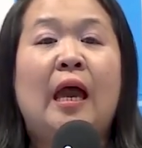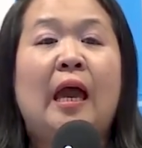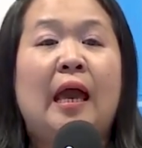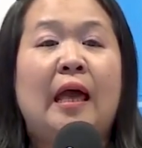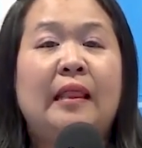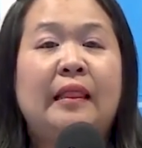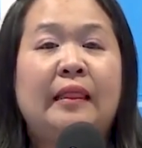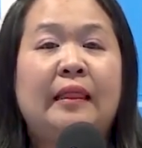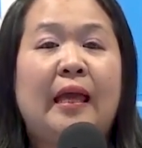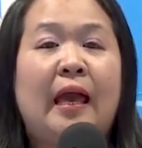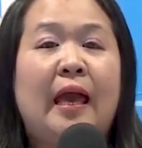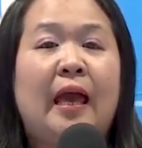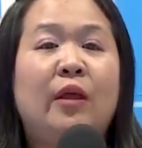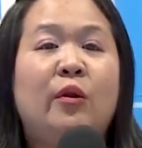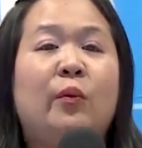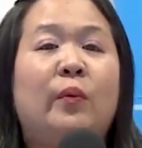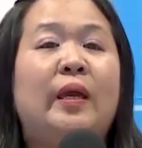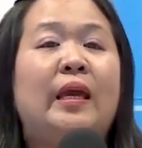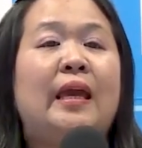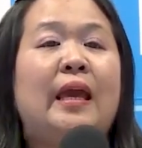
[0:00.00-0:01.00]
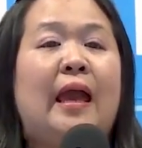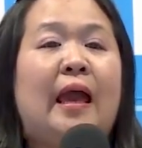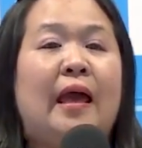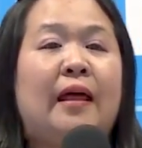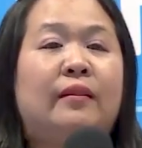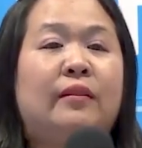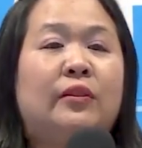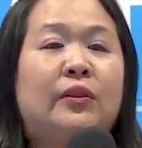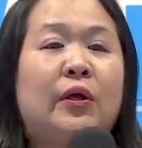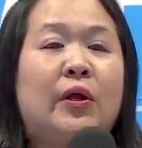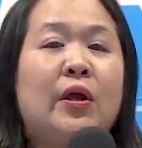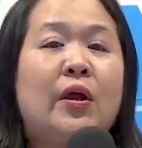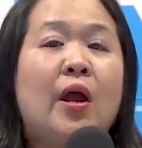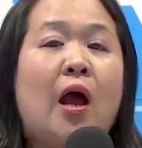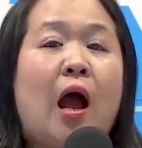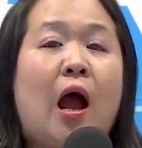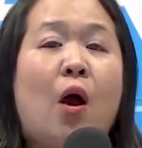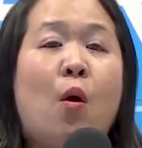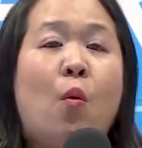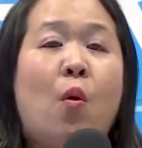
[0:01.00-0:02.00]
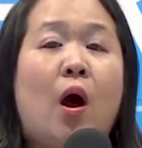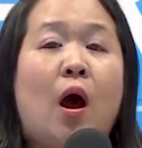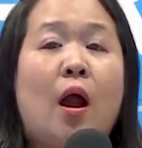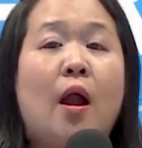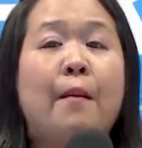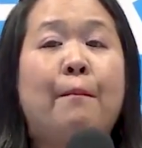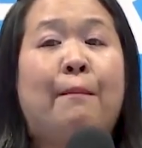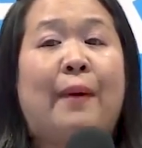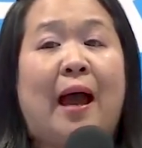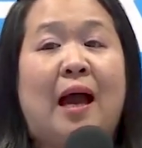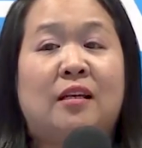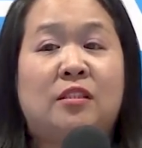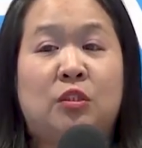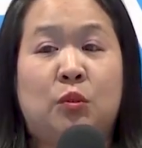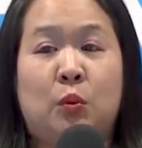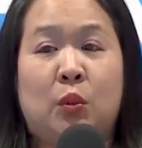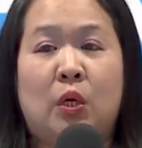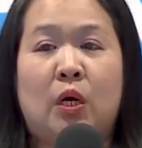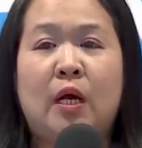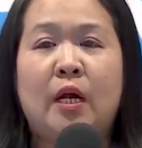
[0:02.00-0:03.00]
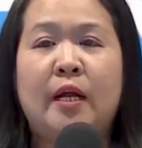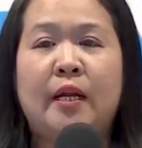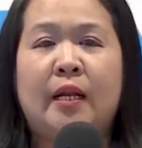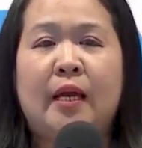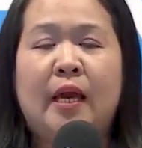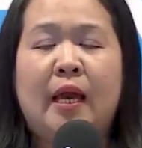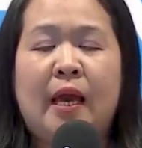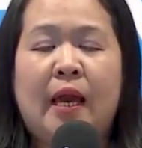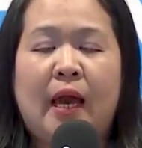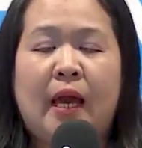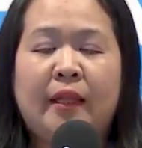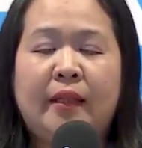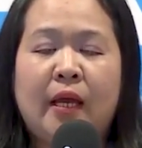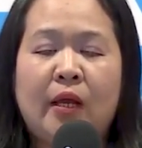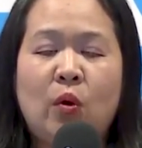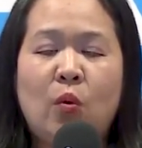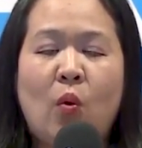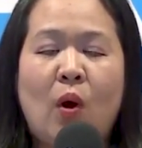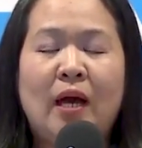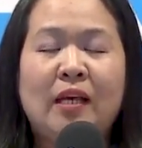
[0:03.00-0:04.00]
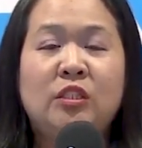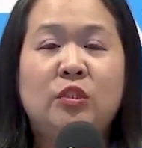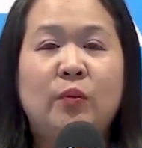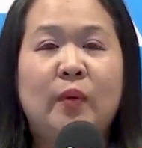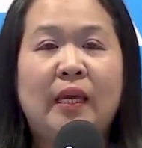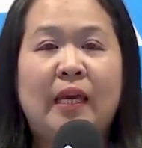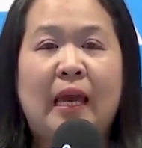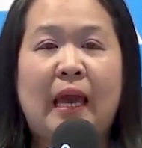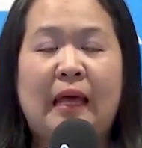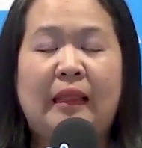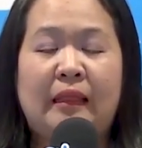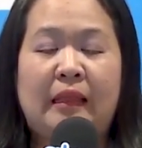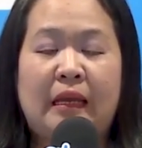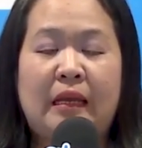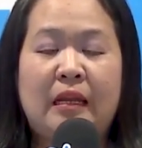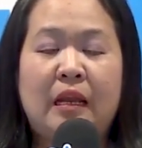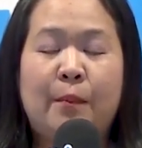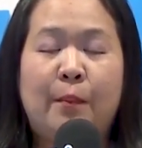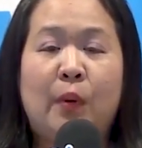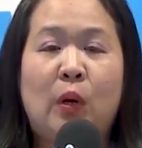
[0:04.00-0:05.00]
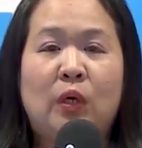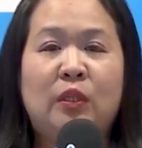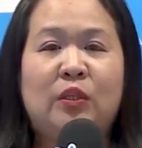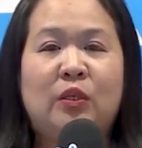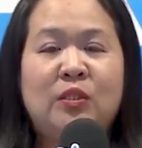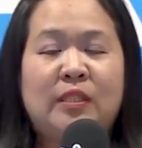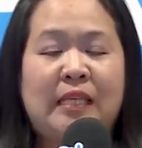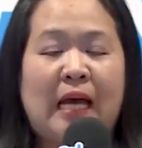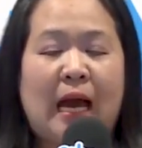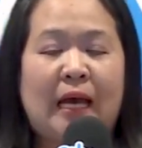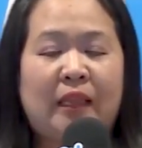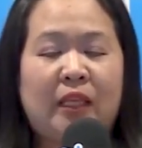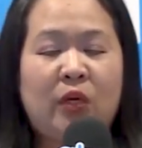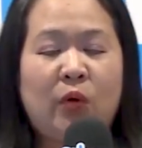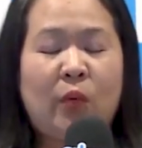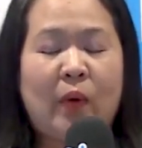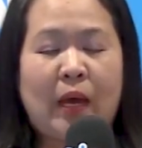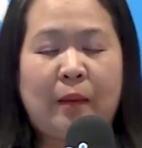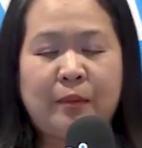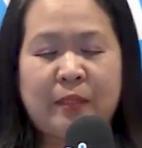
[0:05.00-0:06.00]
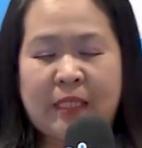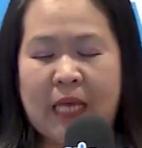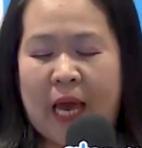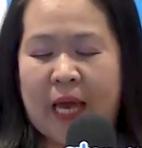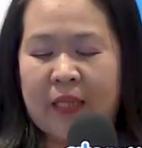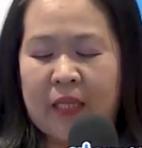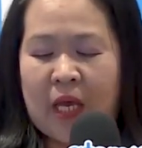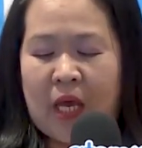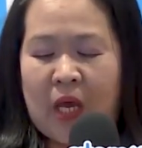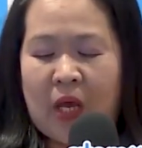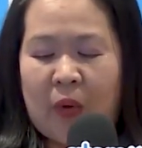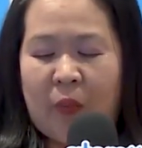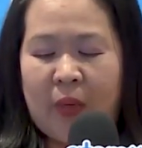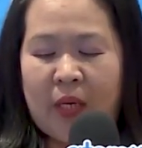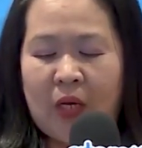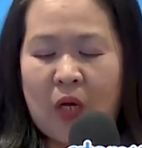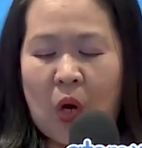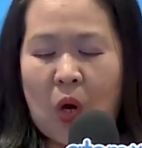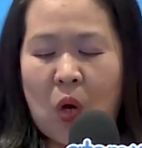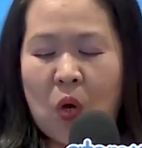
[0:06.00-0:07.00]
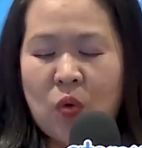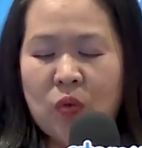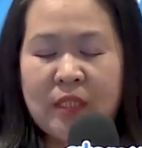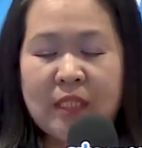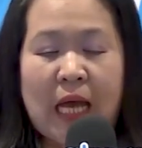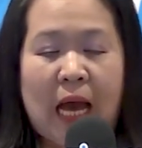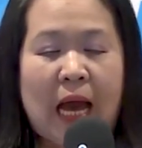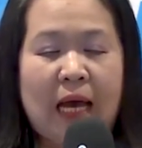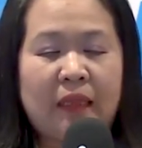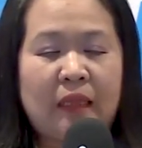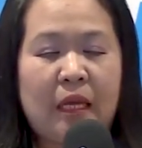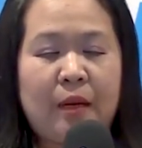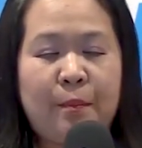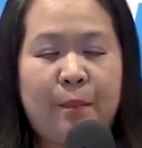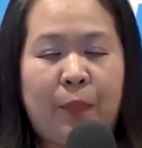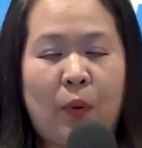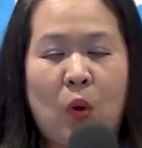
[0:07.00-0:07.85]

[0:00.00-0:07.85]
And then we enter our password. And then once we get in na po doon sa ating website, we go sa ating